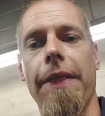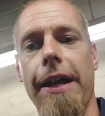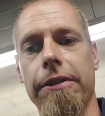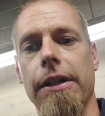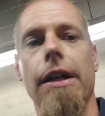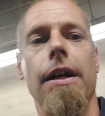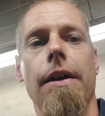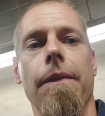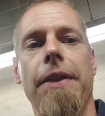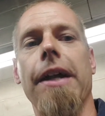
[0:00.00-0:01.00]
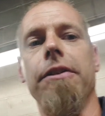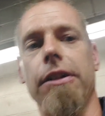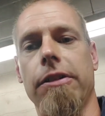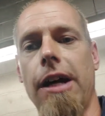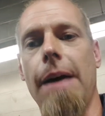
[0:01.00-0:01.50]
That's
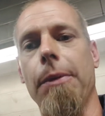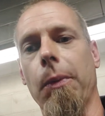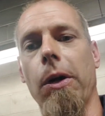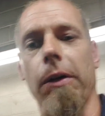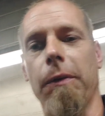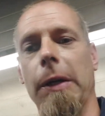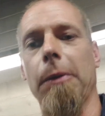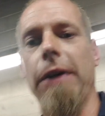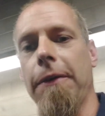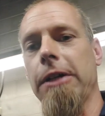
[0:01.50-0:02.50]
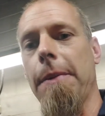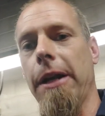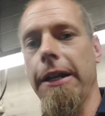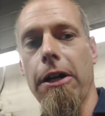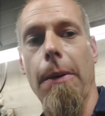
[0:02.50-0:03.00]
its time to work the variable valve timing
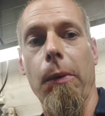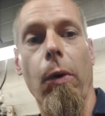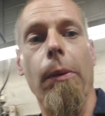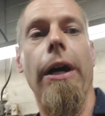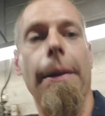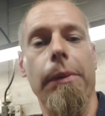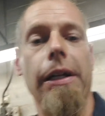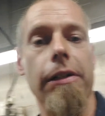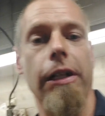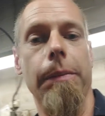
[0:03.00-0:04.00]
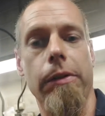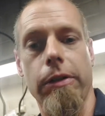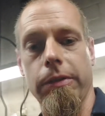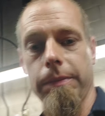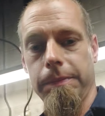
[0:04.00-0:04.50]
at normal operating temperatures